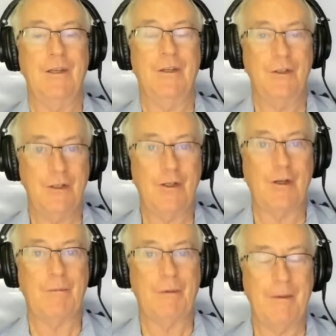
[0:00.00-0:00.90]
and
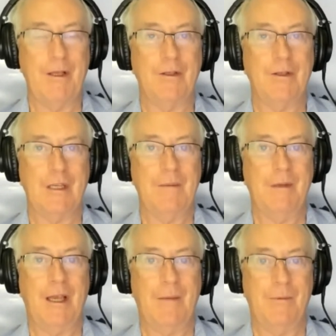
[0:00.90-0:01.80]
continued to pump out the same
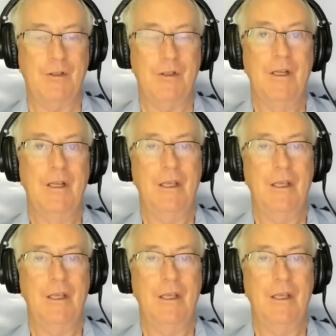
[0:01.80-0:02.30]
garbage